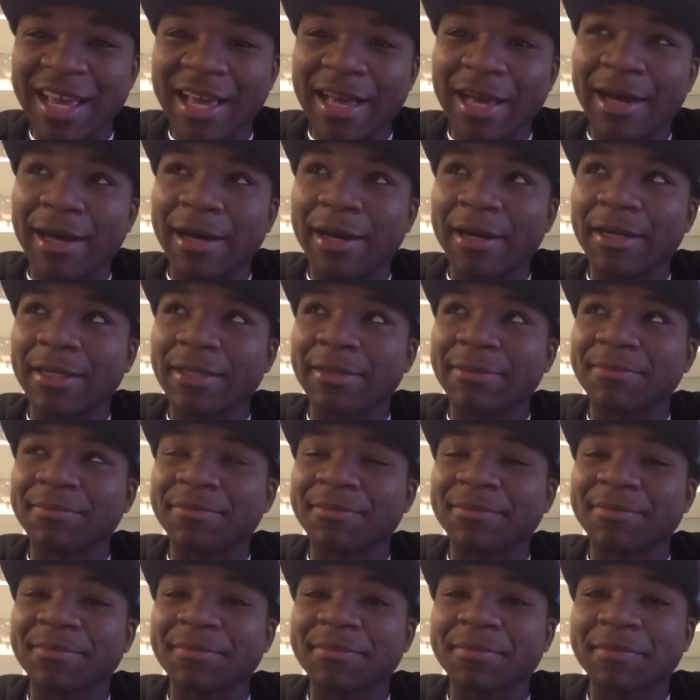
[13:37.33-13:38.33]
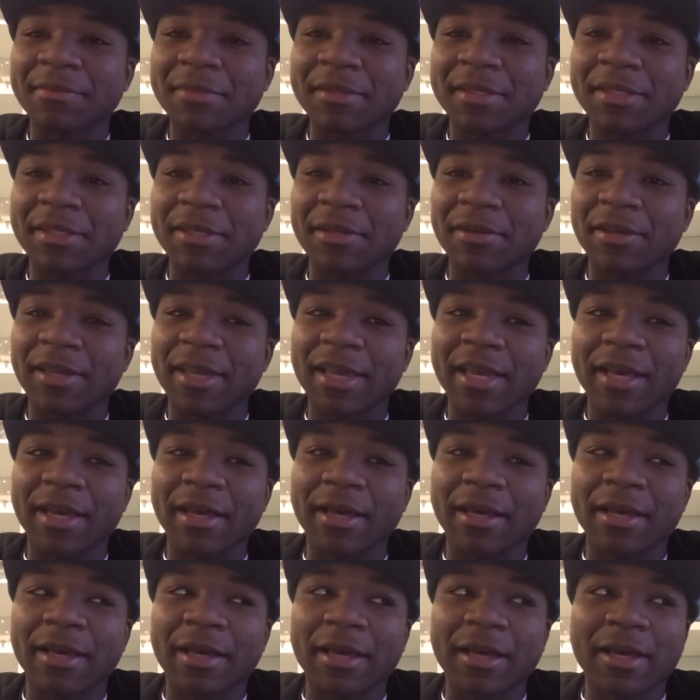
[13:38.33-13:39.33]
Um, so
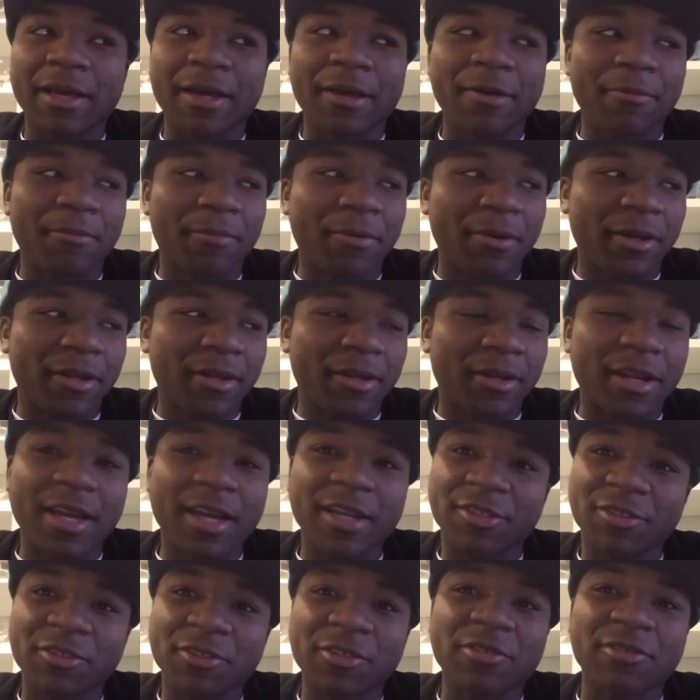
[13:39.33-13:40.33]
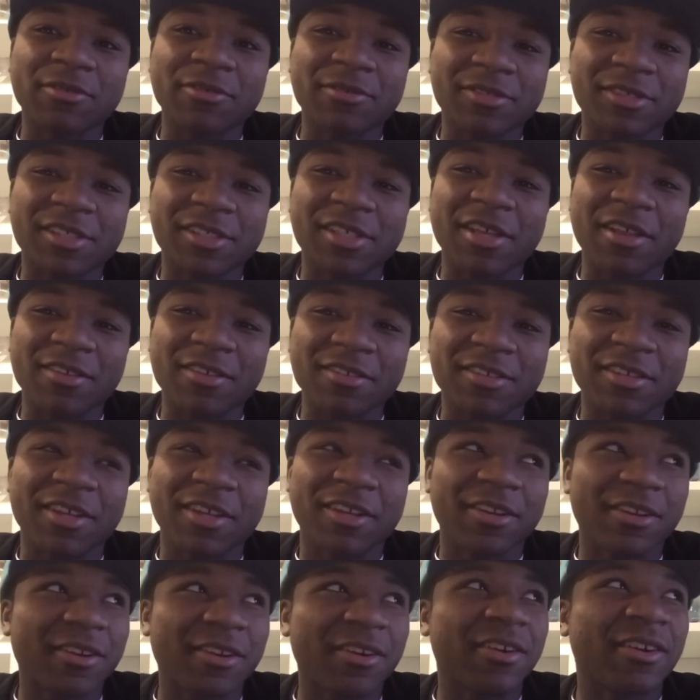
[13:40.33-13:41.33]
yeah. But Nitro Stealth
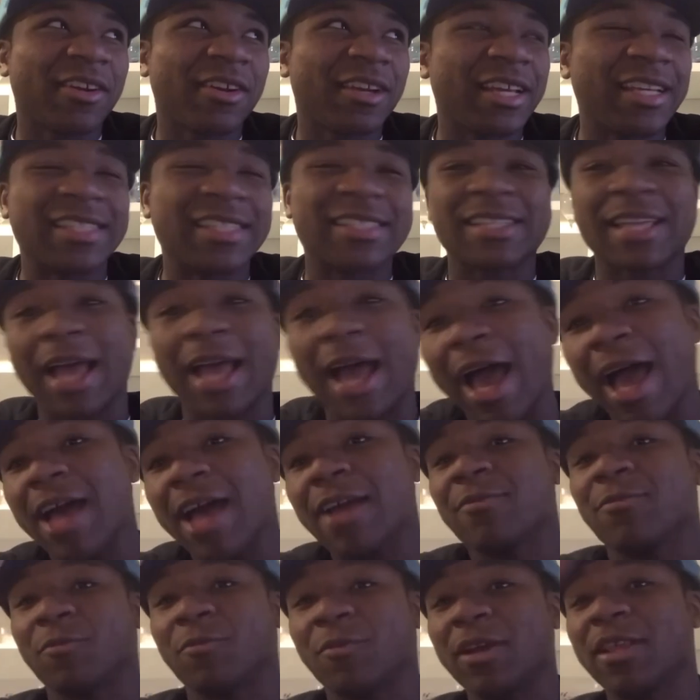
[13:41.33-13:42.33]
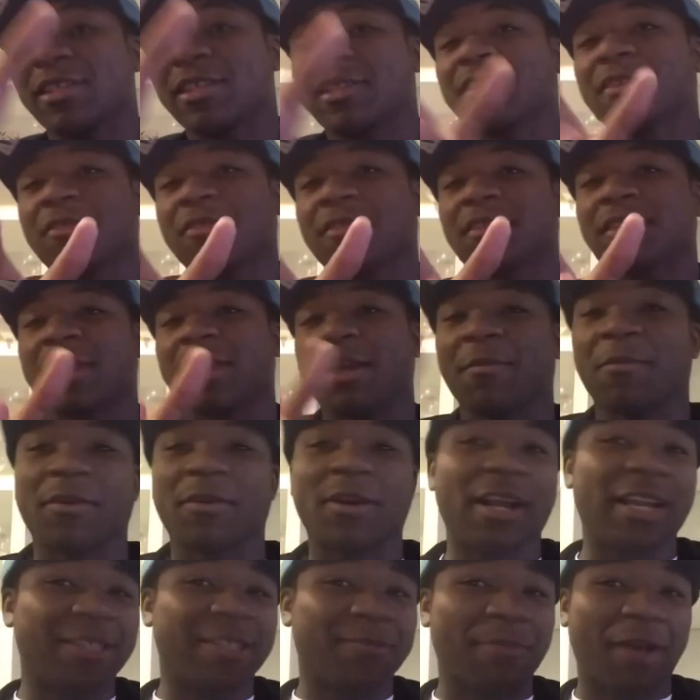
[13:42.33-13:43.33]
Stinger is tied with Soda
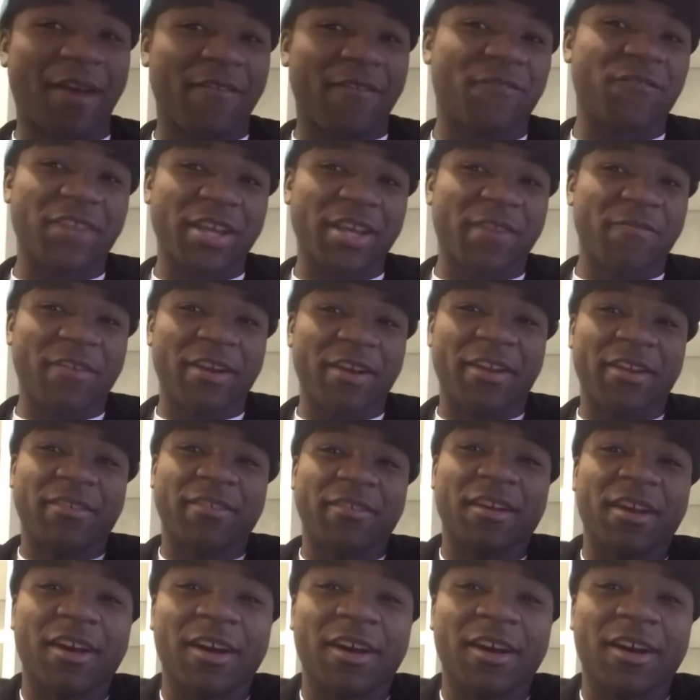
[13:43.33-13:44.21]
Skimmer as my favorite,